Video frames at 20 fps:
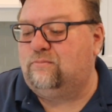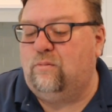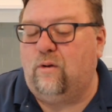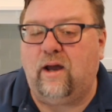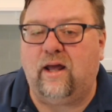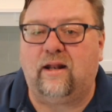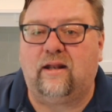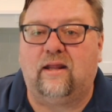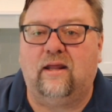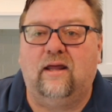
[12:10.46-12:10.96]

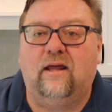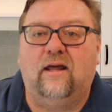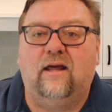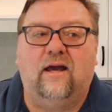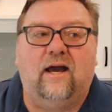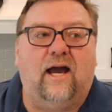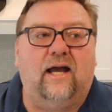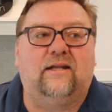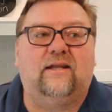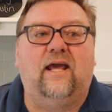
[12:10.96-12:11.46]
what
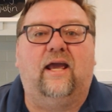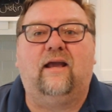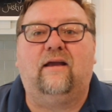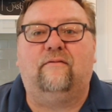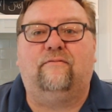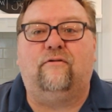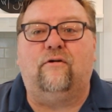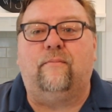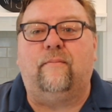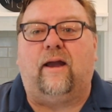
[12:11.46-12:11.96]
I take
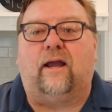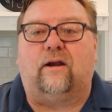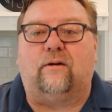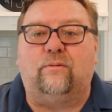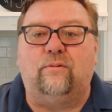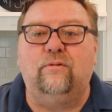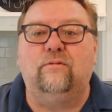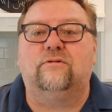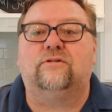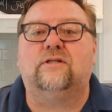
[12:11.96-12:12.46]
for my
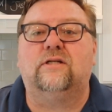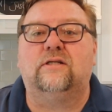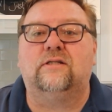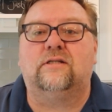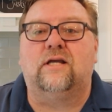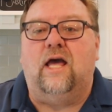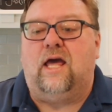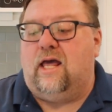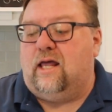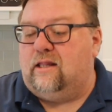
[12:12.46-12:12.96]

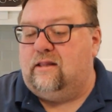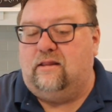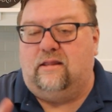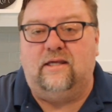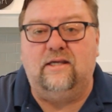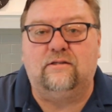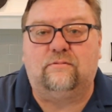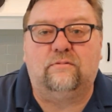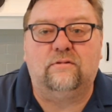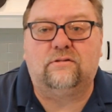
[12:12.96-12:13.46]
cruises.
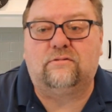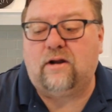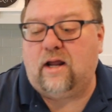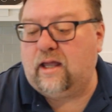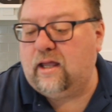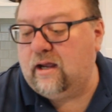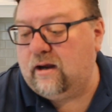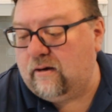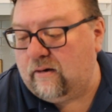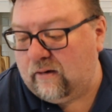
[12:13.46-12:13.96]
These ones right
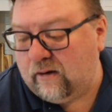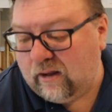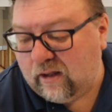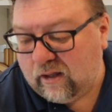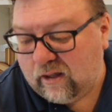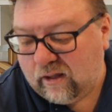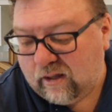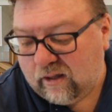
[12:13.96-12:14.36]
here,